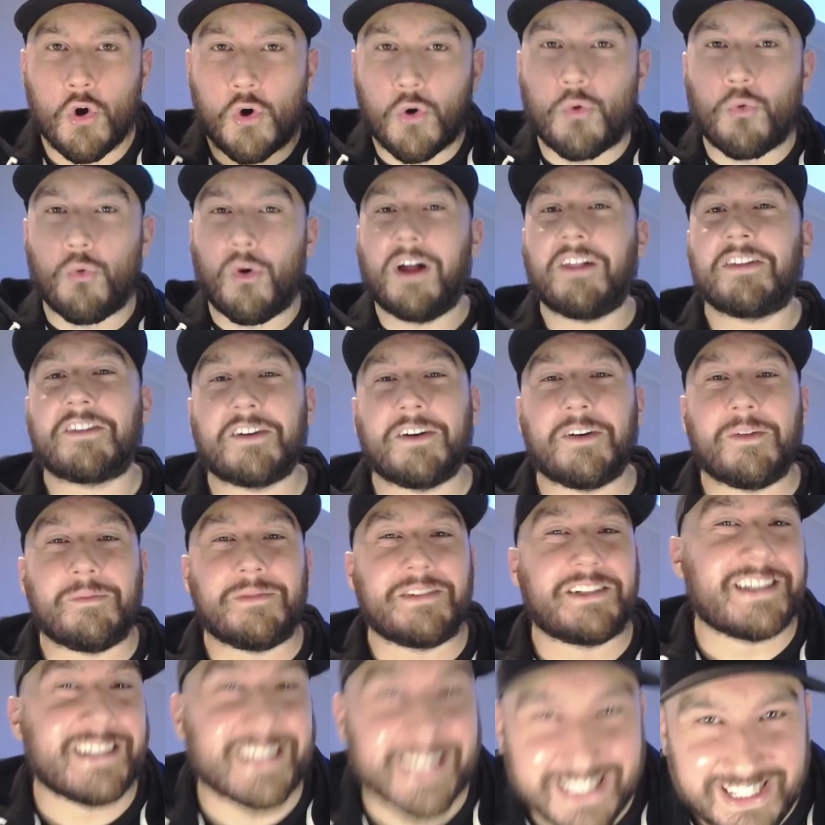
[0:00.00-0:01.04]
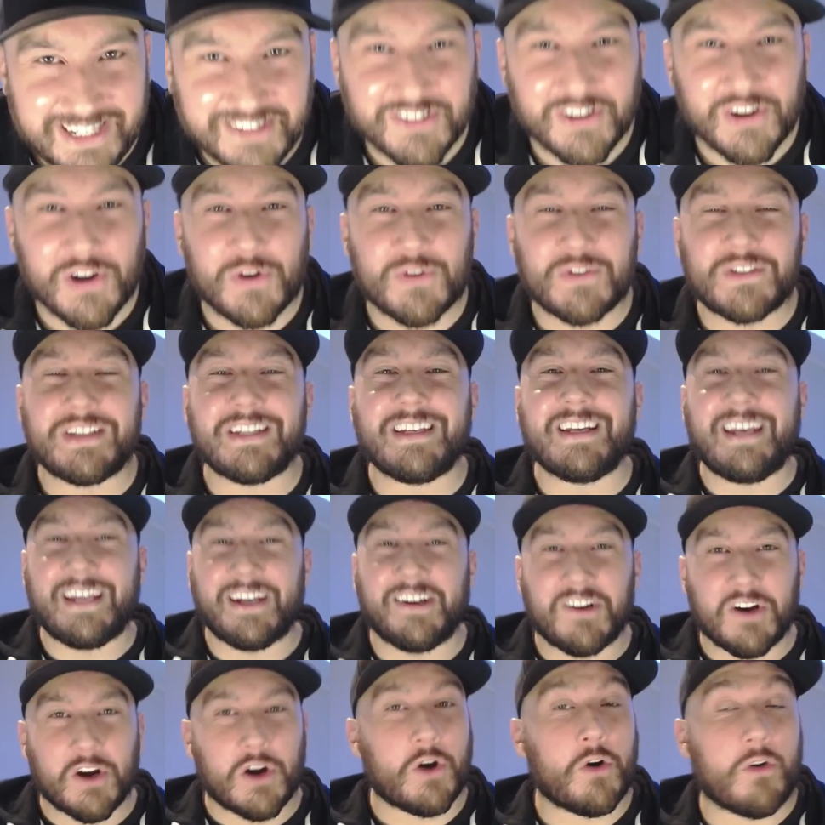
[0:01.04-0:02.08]
Welcome to Zero to
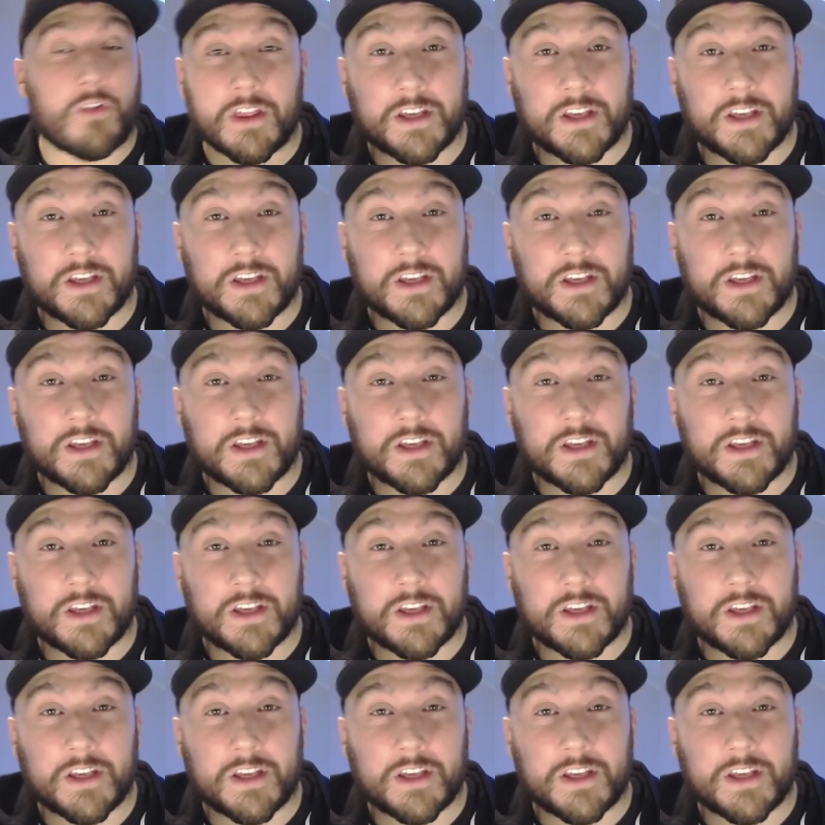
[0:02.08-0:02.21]
Hero,